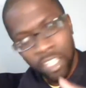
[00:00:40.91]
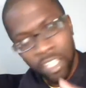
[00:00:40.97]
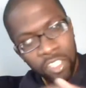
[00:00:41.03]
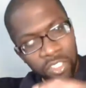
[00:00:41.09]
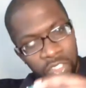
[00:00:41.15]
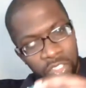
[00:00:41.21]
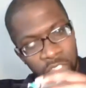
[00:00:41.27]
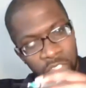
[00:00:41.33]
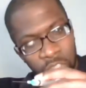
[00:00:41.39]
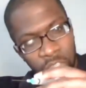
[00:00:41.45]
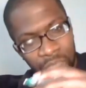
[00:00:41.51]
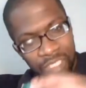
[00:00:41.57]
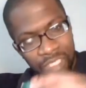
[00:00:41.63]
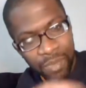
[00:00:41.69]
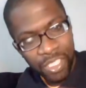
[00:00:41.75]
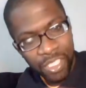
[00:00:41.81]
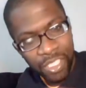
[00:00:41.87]
You must
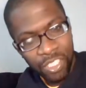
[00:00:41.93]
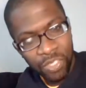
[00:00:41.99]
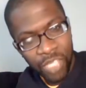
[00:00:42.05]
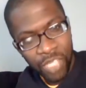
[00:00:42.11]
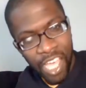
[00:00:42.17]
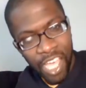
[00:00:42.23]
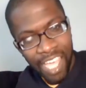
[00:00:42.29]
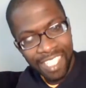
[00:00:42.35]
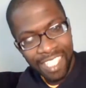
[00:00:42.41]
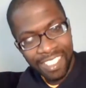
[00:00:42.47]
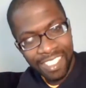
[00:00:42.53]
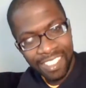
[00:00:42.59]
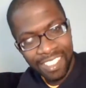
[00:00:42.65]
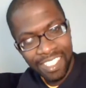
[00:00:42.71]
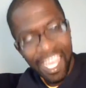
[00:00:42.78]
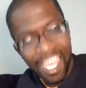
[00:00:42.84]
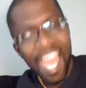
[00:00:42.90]
be the new guy.
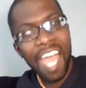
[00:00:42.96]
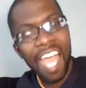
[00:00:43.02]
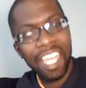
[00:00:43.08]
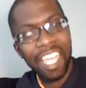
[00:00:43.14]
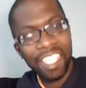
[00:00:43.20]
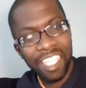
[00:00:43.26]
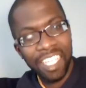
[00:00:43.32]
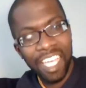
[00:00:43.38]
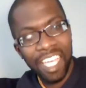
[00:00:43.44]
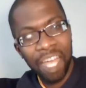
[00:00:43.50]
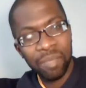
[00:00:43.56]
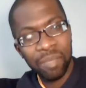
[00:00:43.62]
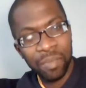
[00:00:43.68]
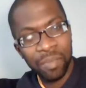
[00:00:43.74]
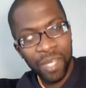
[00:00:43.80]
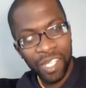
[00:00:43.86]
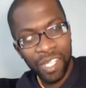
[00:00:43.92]
Hi, I'm the
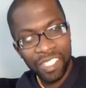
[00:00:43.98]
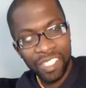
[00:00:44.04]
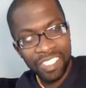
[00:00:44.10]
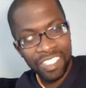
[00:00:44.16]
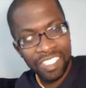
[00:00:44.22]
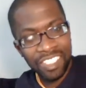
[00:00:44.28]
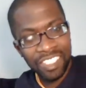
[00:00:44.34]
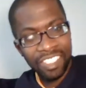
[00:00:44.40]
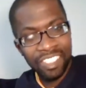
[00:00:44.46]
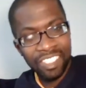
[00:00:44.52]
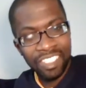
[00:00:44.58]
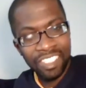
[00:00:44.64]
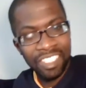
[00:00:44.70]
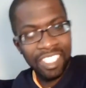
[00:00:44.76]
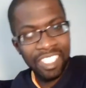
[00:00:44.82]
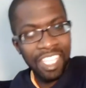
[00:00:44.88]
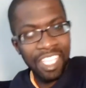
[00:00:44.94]
boss.
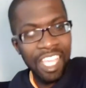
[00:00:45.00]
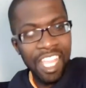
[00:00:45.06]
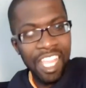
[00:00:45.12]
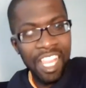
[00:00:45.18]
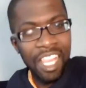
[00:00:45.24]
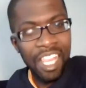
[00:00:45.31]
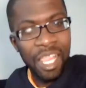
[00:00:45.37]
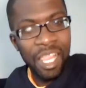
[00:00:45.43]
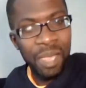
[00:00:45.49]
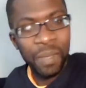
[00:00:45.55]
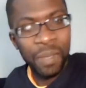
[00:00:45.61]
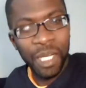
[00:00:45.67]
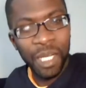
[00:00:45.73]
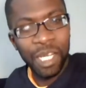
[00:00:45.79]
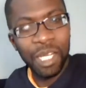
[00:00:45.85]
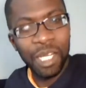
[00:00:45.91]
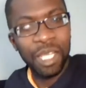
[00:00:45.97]

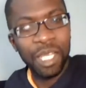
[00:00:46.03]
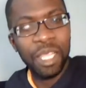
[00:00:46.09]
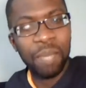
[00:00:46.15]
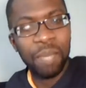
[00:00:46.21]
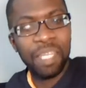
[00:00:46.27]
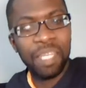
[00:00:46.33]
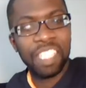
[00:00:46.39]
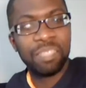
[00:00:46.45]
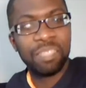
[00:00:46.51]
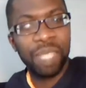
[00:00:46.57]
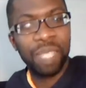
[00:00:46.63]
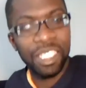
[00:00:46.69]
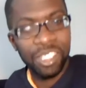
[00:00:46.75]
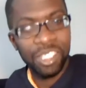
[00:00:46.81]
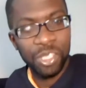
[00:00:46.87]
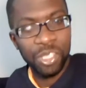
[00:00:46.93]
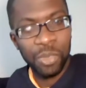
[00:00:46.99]
Well, let me explain
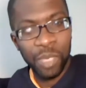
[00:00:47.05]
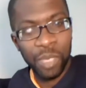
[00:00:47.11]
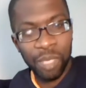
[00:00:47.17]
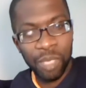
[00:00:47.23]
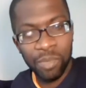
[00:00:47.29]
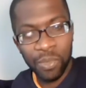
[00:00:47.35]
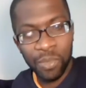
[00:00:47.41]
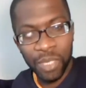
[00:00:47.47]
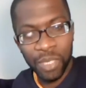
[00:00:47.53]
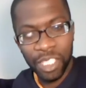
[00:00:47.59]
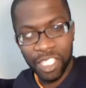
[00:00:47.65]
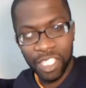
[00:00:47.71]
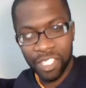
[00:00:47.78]
to you what I'm doing here.